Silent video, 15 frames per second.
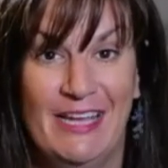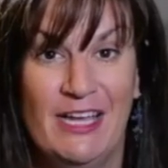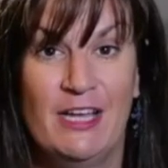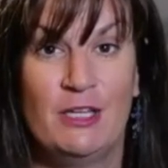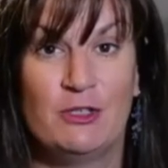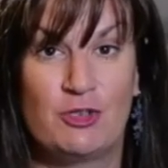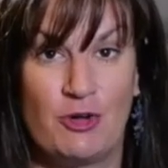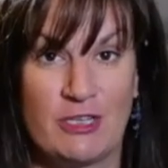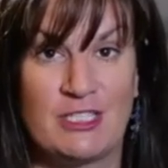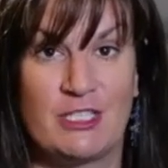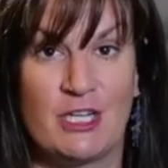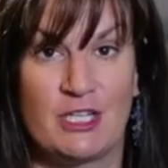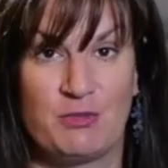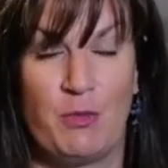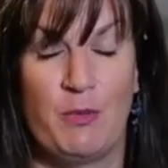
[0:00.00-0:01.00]
trust
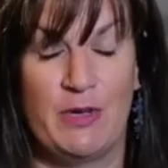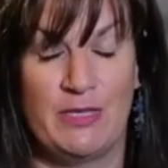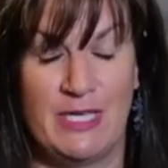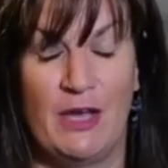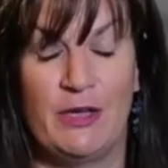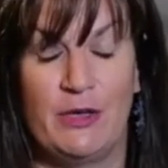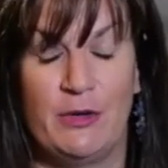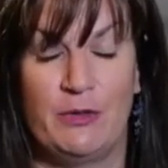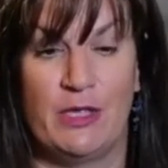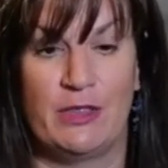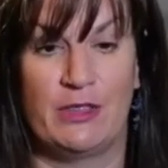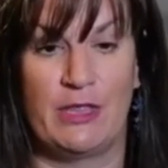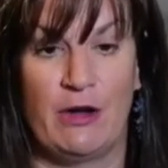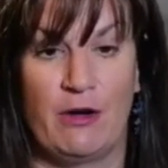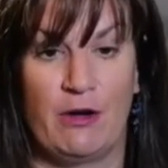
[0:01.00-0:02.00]
us when we tell you that
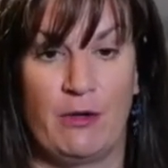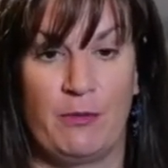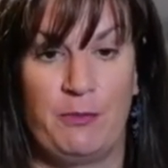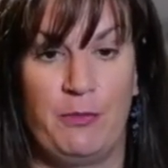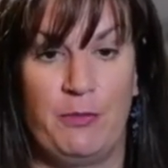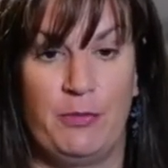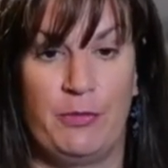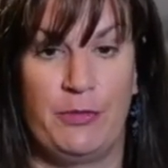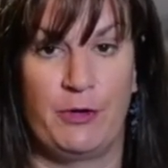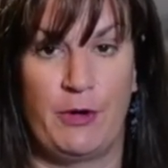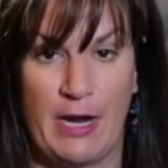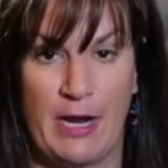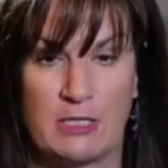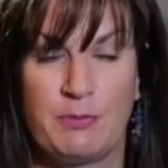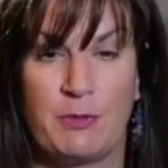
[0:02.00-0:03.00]
they're
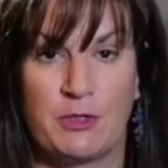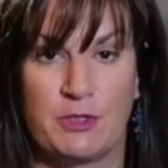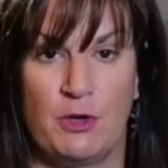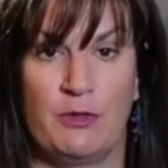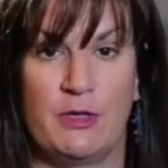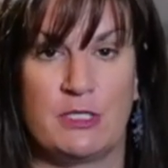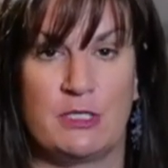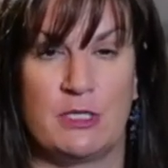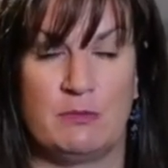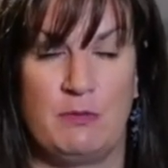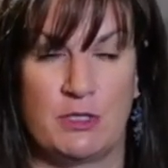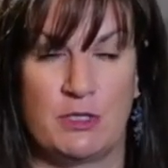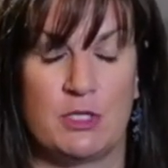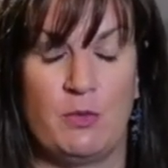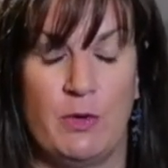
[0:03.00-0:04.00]
experts on this as
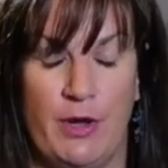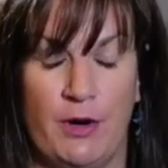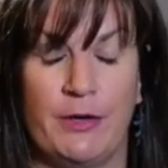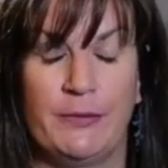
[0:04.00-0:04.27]
much as we are.